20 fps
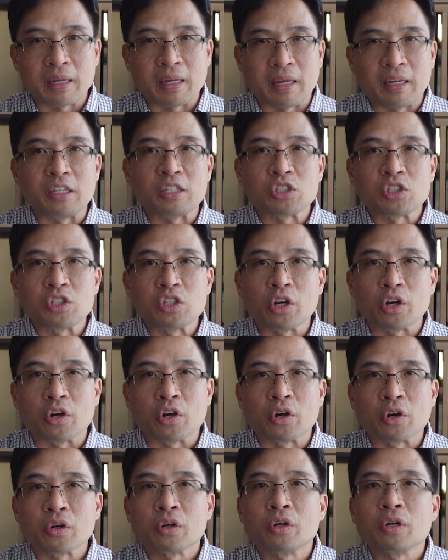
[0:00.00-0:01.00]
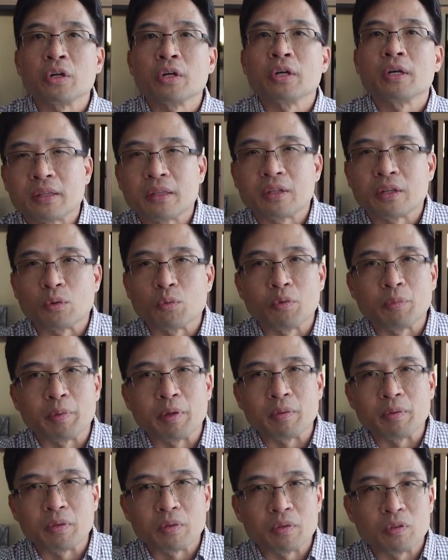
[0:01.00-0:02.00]
each year there will
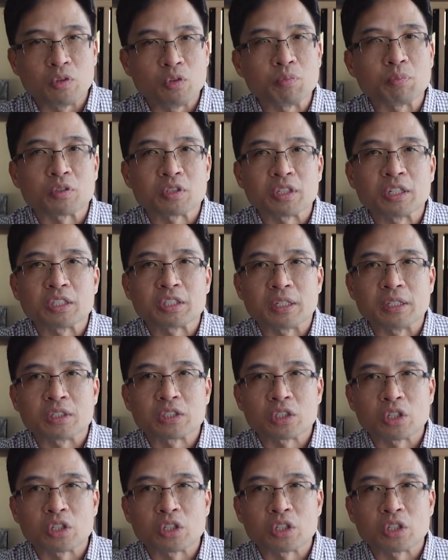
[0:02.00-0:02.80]
be new positions.